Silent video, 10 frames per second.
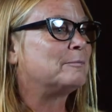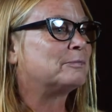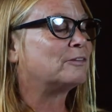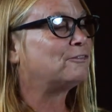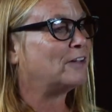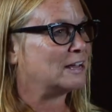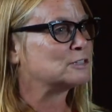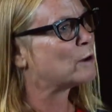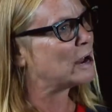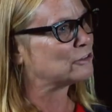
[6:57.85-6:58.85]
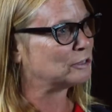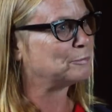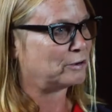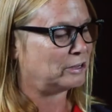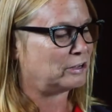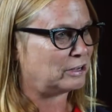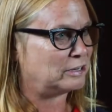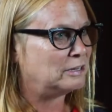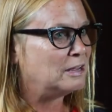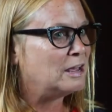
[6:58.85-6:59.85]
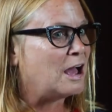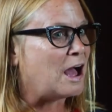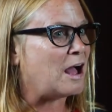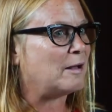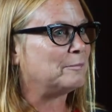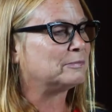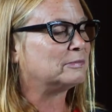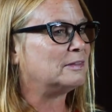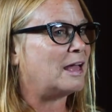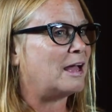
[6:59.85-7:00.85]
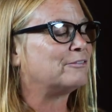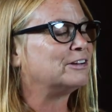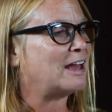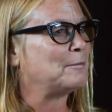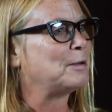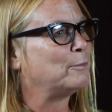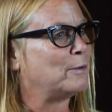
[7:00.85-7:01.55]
the fans were actually pretty good. Every time I